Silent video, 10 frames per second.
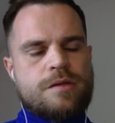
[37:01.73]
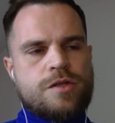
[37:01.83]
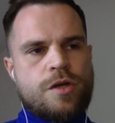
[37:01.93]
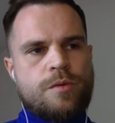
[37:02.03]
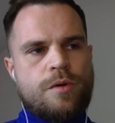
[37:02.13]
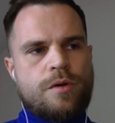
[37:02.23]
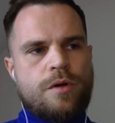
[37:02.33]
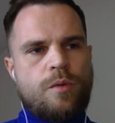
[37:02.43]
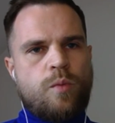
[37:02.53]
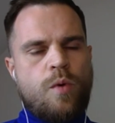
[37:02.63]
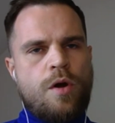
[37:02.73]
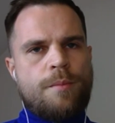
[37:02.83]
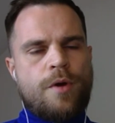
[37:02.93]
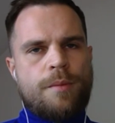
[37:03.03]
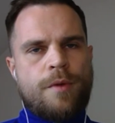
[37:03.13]
So
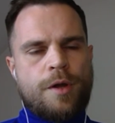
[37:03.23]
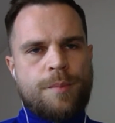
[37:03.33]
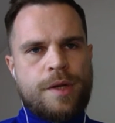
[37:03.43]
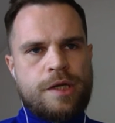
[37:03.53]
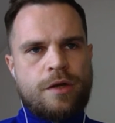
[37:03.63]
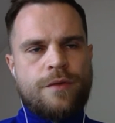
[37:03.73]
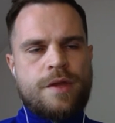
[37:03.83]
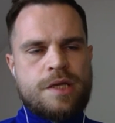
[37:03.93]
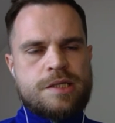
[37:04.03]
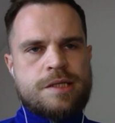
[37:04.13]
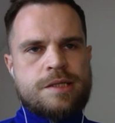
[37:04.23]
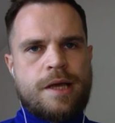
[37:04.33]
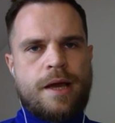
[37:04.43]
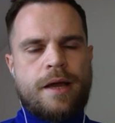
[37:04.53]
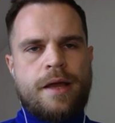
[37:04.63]
what my opinion on this
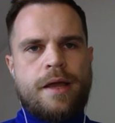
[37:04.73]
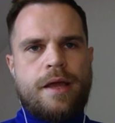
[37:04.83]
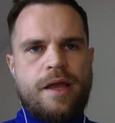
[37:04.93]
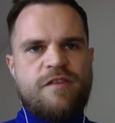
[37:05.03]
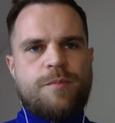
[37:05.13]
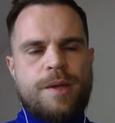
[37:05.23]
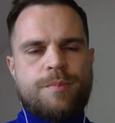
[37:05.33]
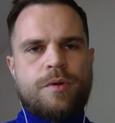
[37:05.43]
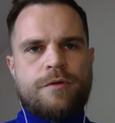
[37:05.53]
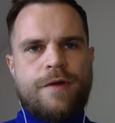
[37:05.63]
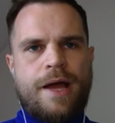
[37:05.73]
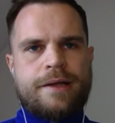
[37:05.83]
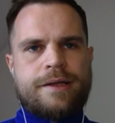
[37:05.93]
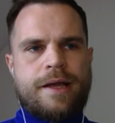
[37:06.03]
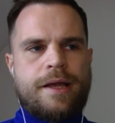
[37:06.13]
that if people have
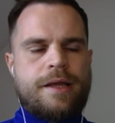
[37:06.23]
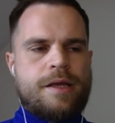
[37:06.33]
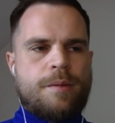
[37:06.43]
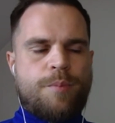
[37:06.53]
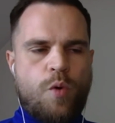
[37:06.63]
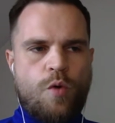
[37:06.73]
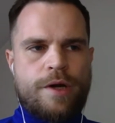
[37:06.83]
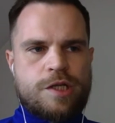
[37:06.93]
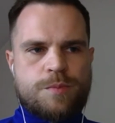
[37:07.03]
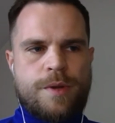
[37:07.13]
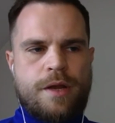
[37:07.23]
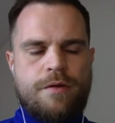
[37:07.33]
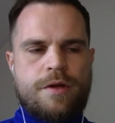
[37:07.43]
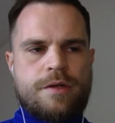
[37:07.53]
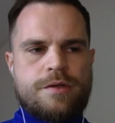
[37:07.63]
had a poor
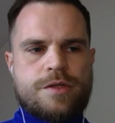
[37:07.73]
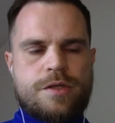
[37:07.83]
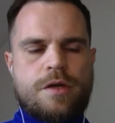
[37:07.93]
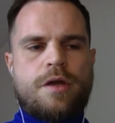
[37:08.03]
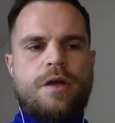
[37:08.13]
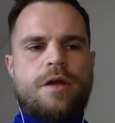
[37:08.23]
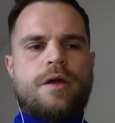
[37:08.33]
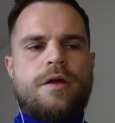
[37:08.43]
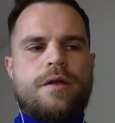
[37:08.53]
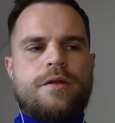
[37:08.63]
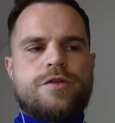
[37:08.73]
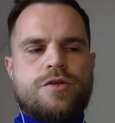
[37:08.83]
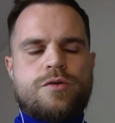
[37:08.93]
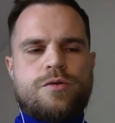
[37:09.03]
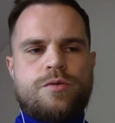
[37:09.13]
experience and
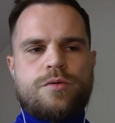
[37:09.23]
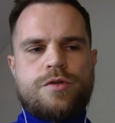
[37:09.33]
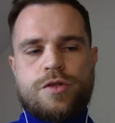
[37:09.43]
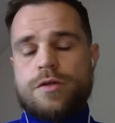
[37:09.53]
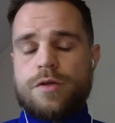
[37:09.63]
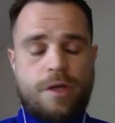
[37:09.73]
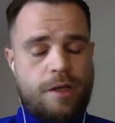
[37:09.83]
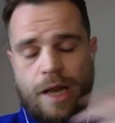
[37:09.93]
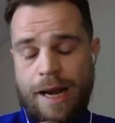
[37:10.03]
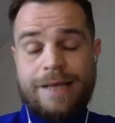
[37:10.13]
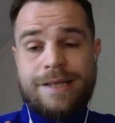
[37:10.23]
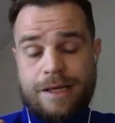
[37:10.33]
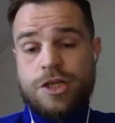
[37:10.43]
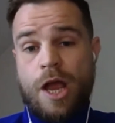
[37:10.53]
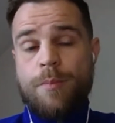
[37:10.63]
let's
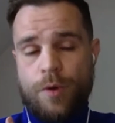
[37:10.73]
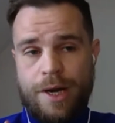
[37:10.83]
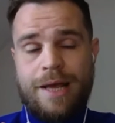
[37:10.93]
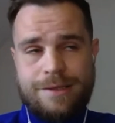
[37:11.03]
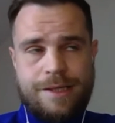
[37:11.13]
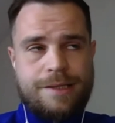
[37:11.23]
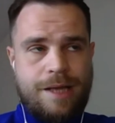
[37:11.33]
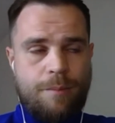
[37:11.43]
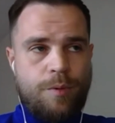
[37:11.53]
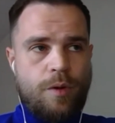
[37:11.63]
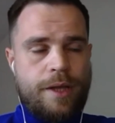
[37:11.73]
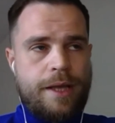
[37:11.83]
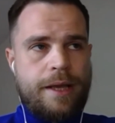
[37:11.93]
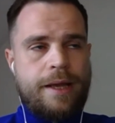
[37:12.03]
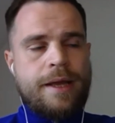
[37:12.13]
take SharePoint as the example
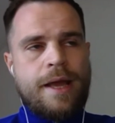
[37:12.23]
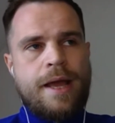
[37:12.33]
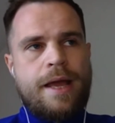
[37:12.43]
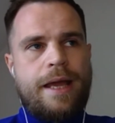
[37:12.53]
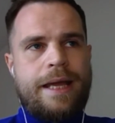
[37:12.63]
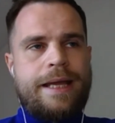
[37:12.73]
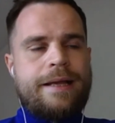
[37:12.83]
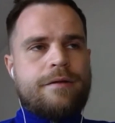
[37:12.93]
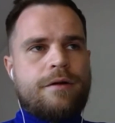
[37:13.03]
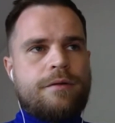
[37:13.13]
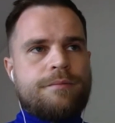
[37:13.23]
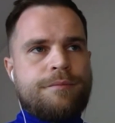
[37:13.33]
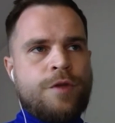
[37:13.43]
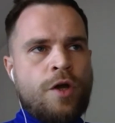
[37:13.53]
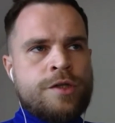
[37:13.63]
here,
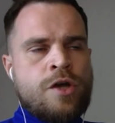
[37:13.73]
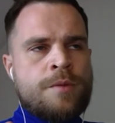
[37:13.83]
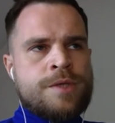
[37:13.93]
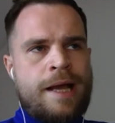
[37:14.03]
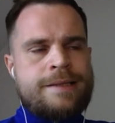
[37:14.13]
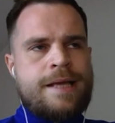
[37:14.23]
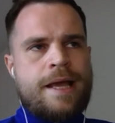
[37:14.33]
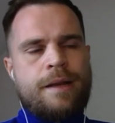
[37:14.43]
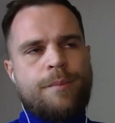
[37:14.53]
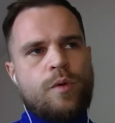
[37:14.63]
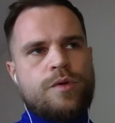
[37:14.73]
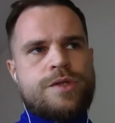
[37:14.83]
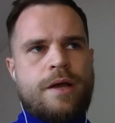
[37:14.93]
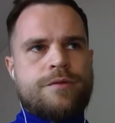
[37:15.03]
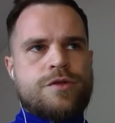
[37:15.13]
9 times out of 10 it boils
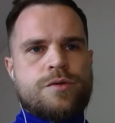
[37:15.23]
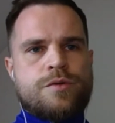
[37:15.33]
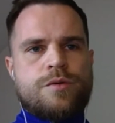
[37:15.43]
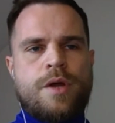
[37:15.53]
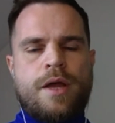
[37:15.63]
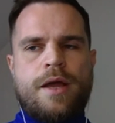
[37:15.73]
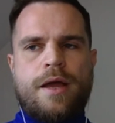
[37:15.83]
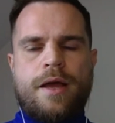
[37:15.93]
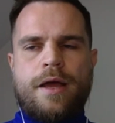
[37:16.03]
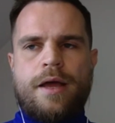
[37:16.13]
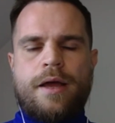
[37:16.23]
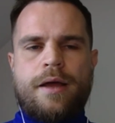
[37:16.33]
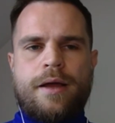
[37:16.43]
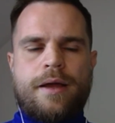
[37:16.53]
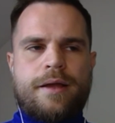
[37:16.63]
down to
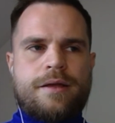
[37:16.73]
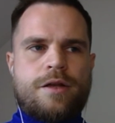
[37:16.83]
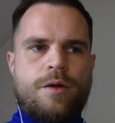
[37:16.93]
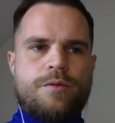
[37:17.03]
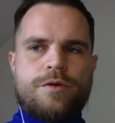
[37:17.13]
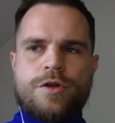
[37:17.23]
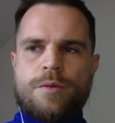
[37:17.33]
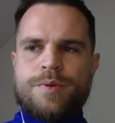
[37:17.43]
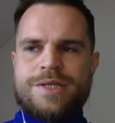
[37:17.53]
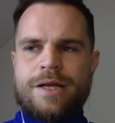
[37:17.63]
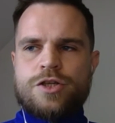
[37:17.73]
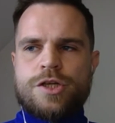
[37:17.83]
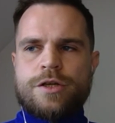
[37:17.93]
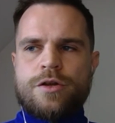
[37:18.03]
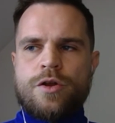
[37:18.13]
you know,
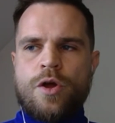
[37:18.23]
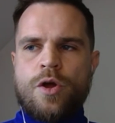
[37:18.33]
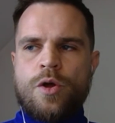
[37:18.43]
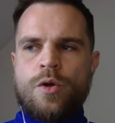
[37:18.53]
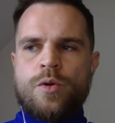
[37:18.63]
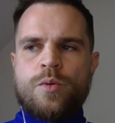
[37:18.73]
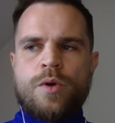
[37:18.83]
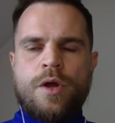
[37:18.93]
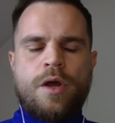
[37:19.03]
potentially no